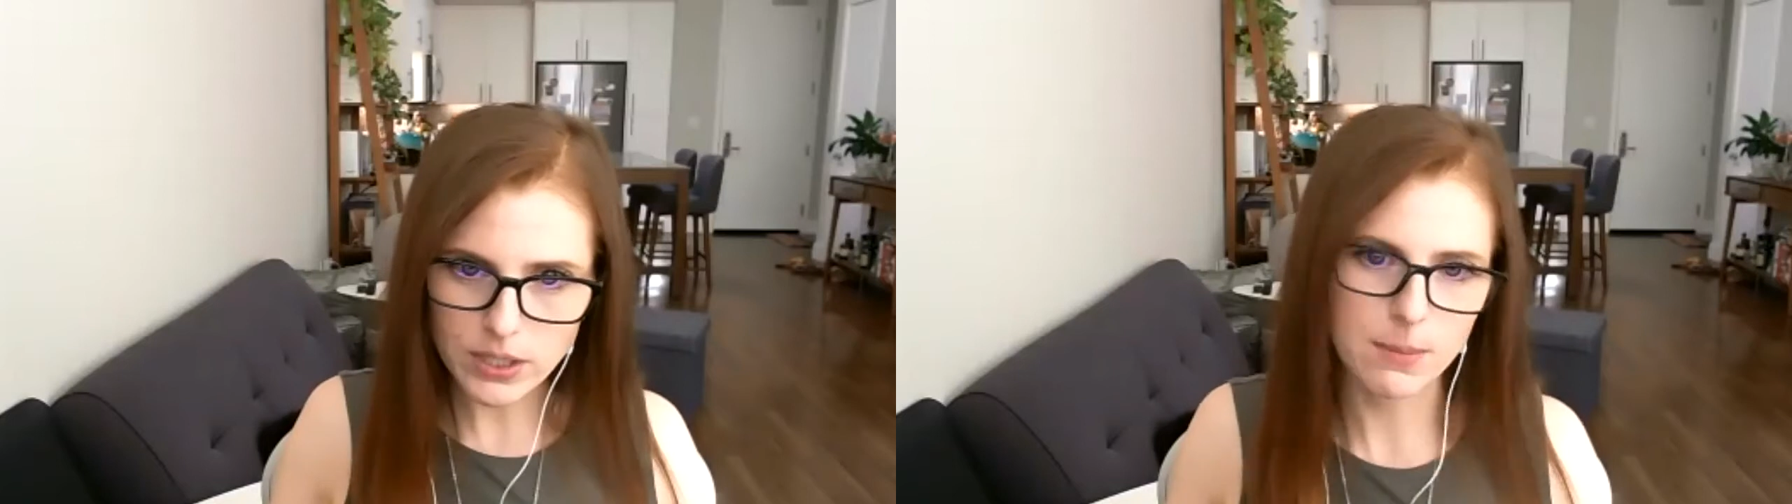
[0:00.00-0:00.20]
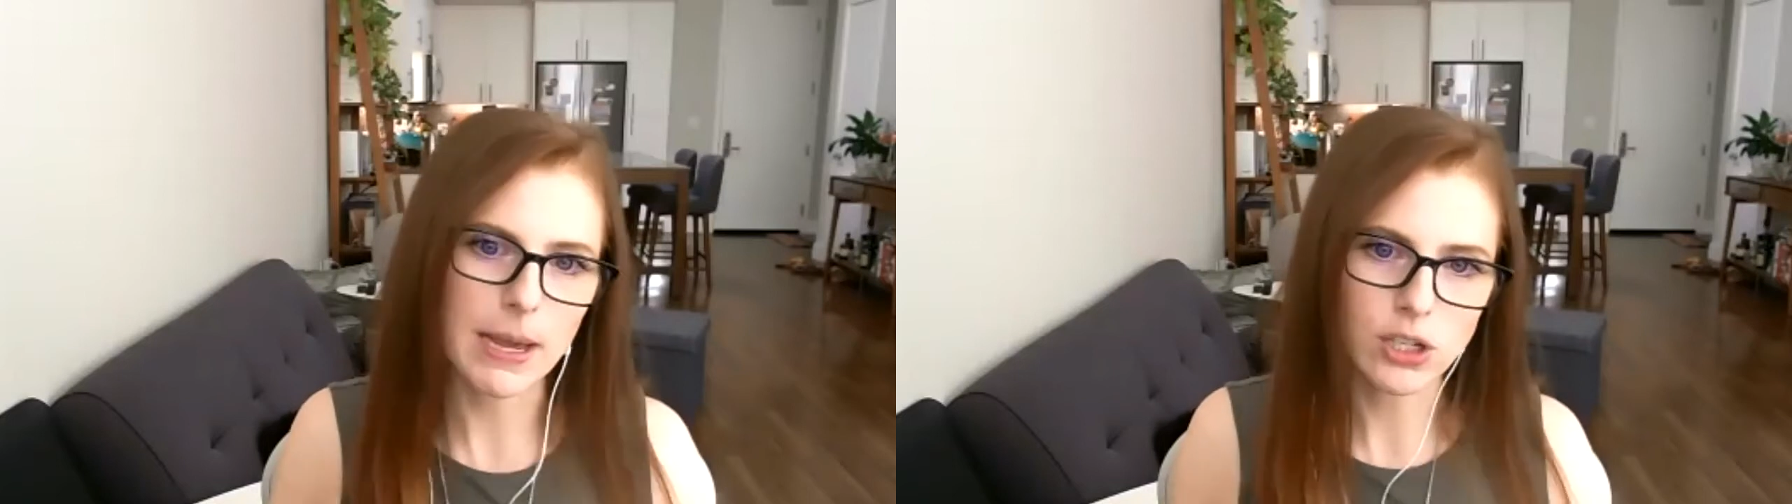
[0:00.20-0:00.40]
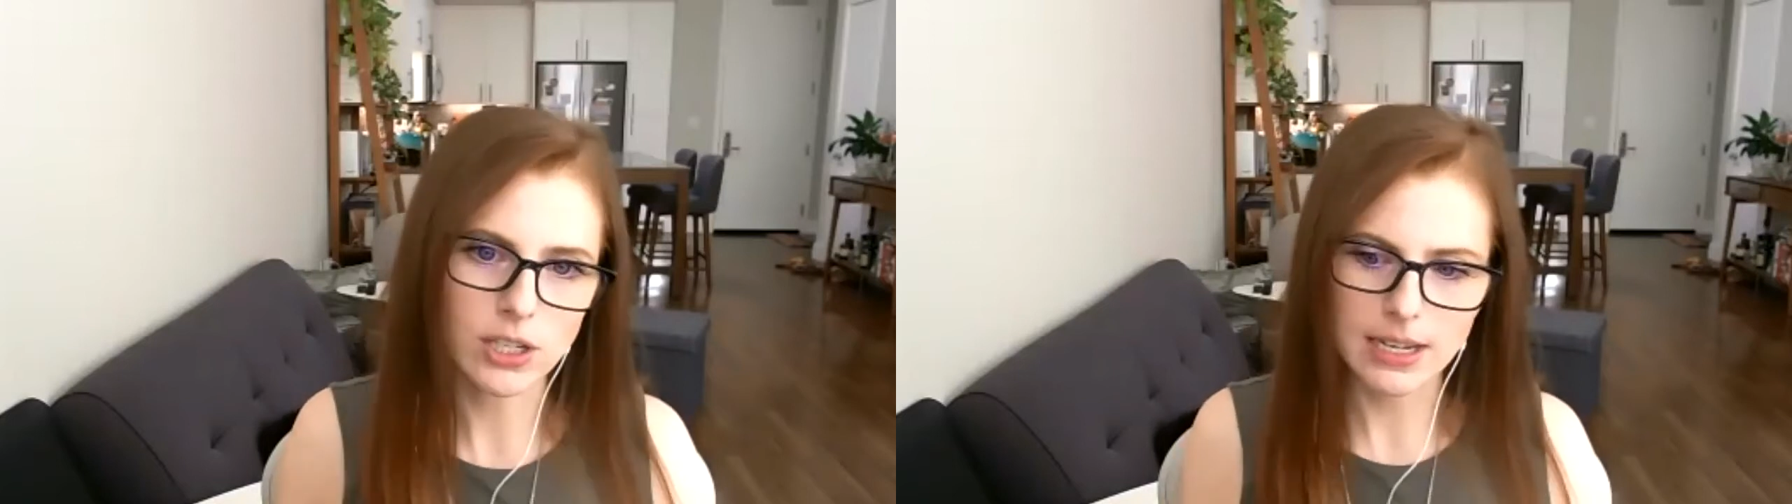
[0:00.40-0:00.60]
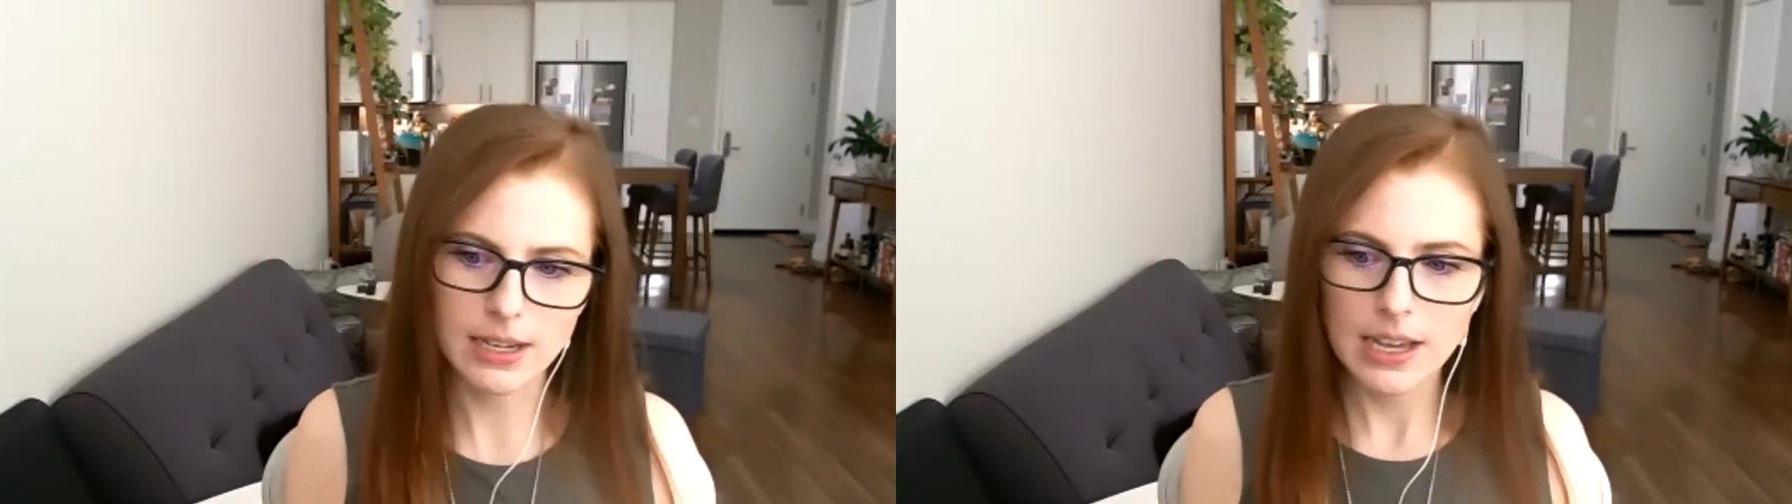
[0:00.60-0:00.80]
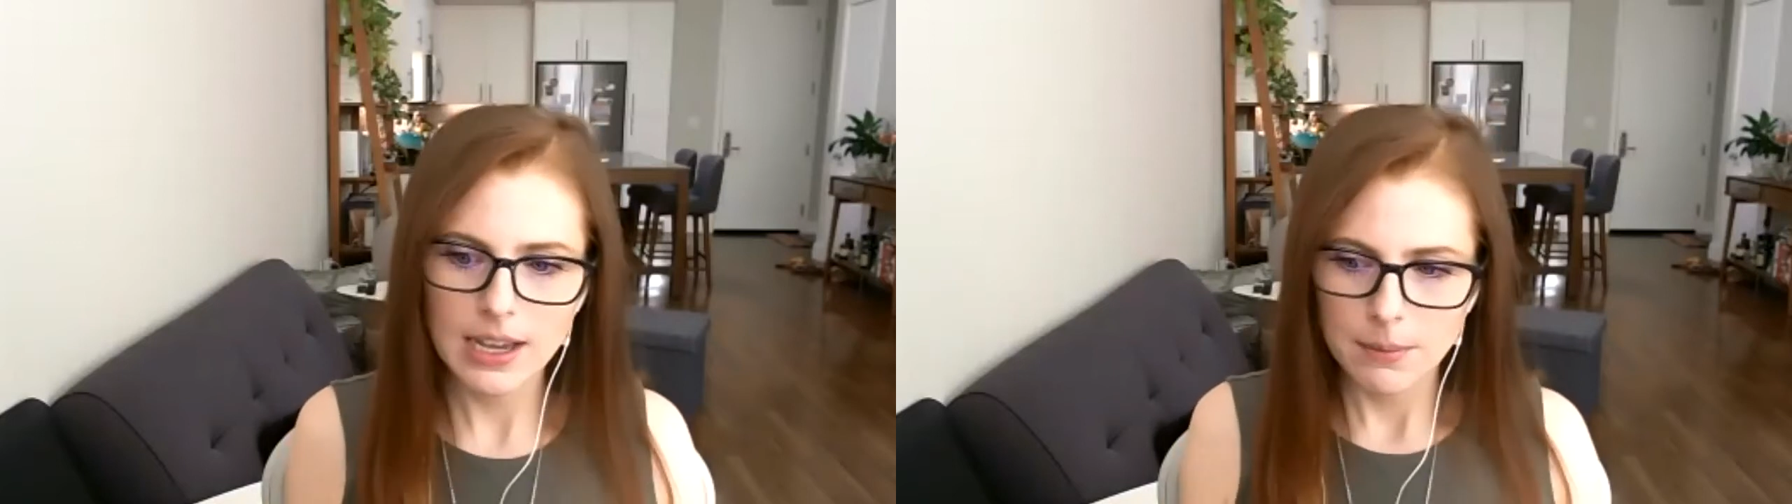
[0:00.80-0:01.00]

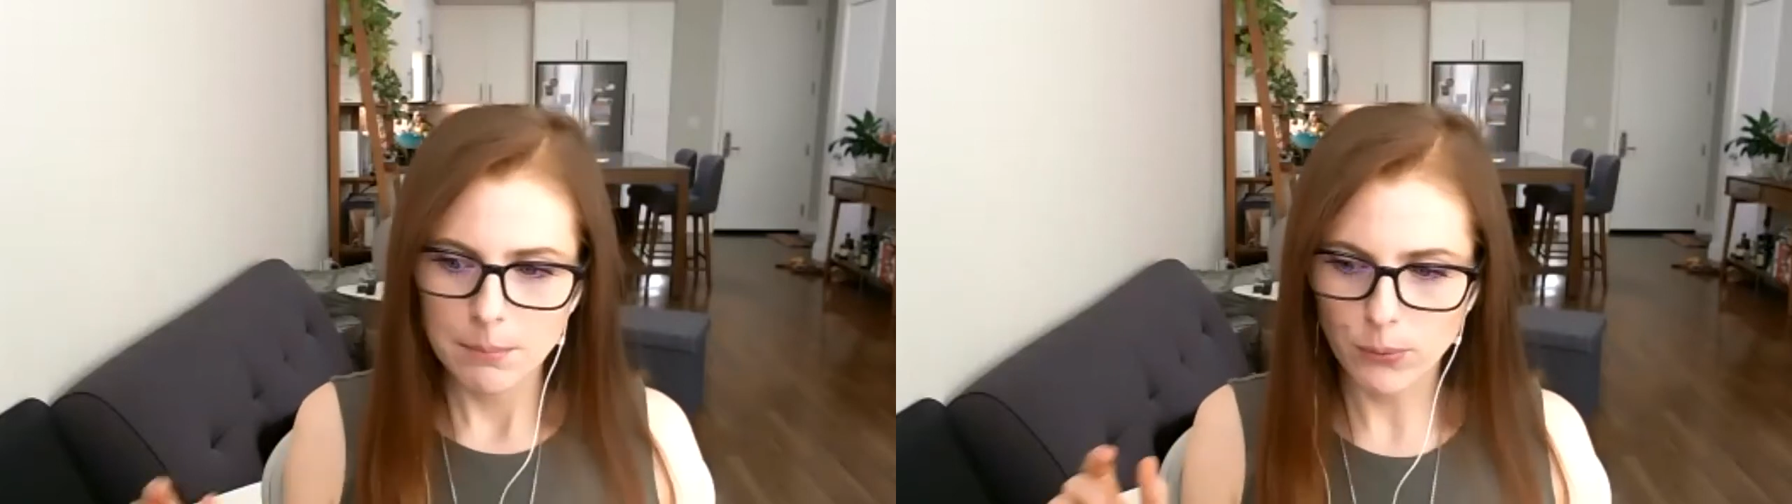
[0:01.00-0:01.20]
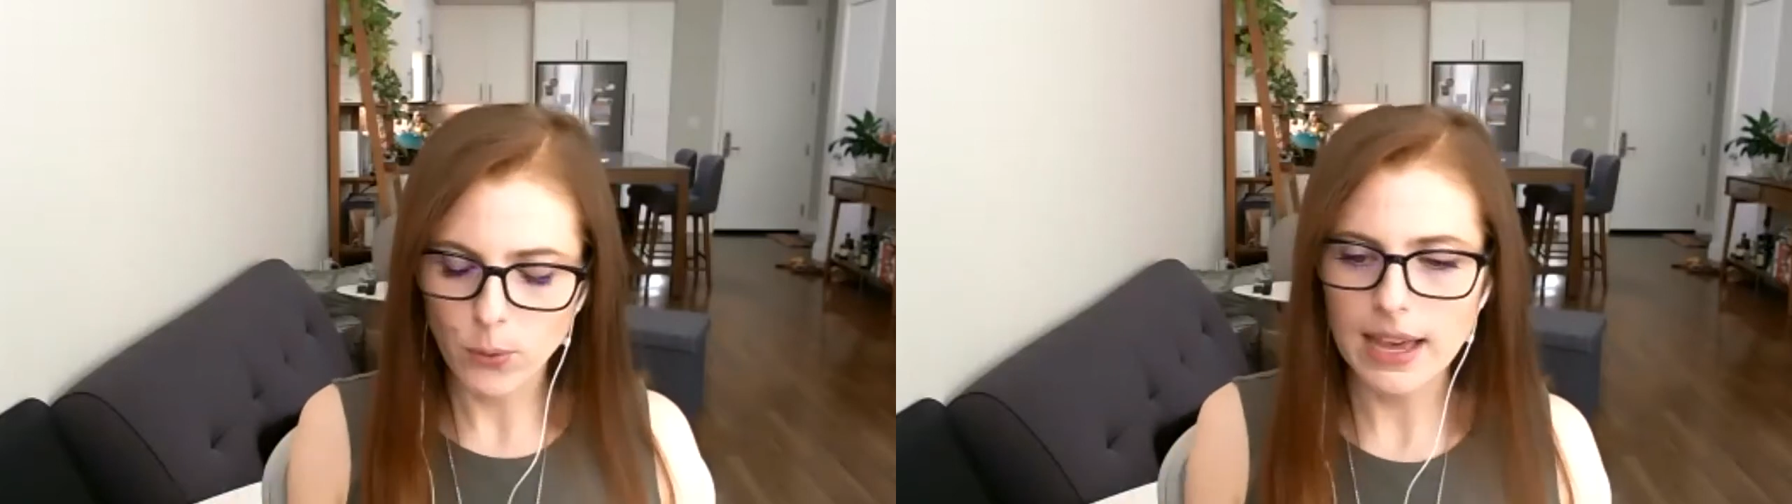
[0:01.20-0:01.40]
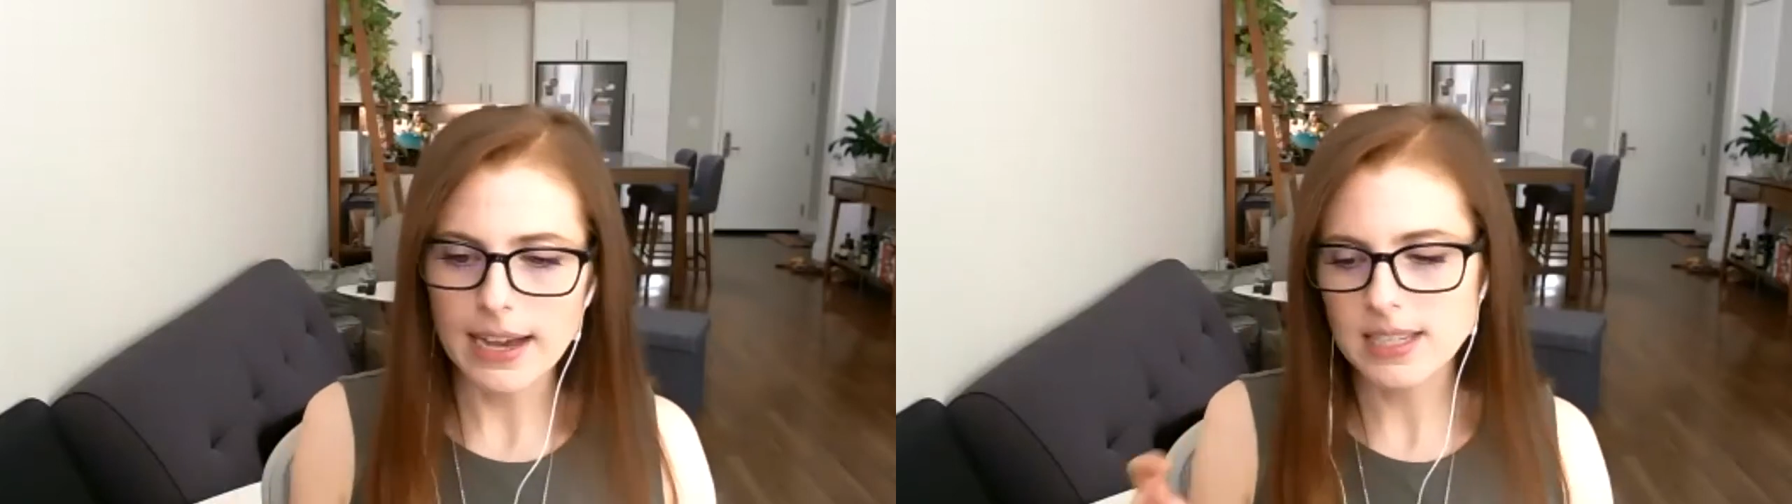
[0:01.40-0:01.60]
especially before that.